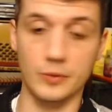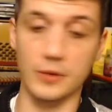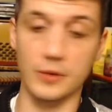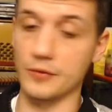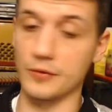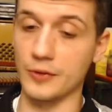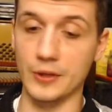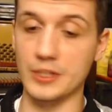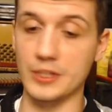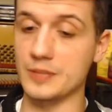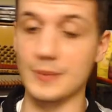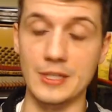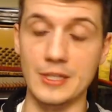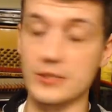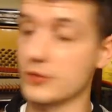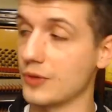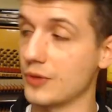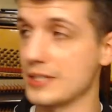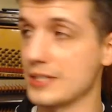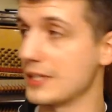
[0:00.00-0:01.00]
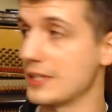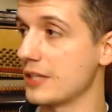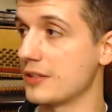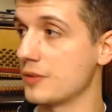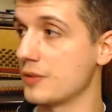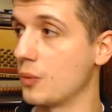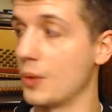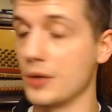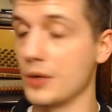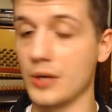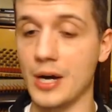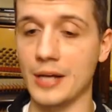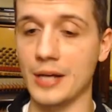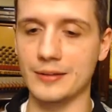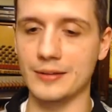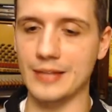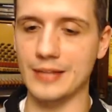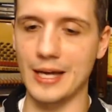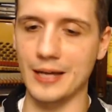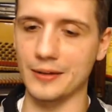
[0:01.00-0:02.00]
the various means, Grace Hits and
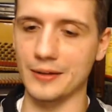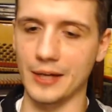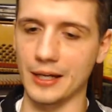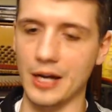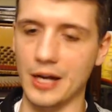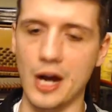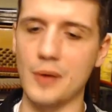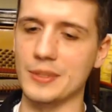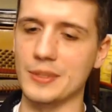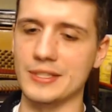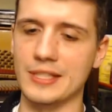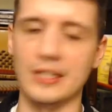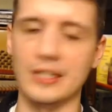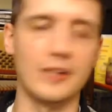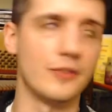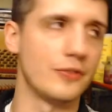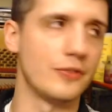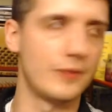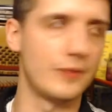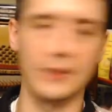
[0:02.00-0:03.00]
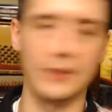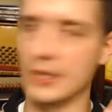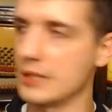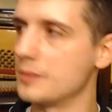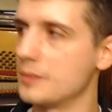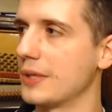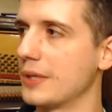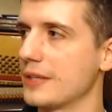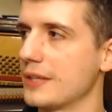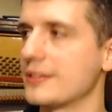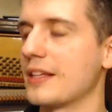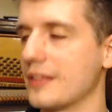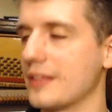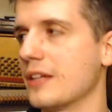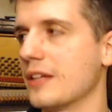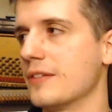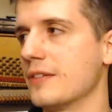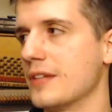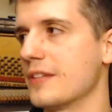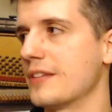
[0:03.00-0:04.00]
whatnot, that, like, I always think of Hidden Place, I
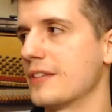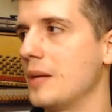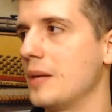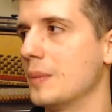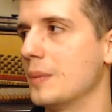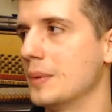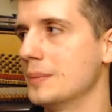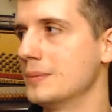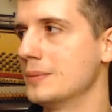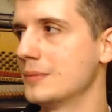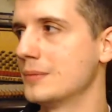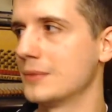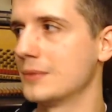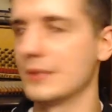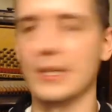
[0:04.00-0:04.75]
think of this album.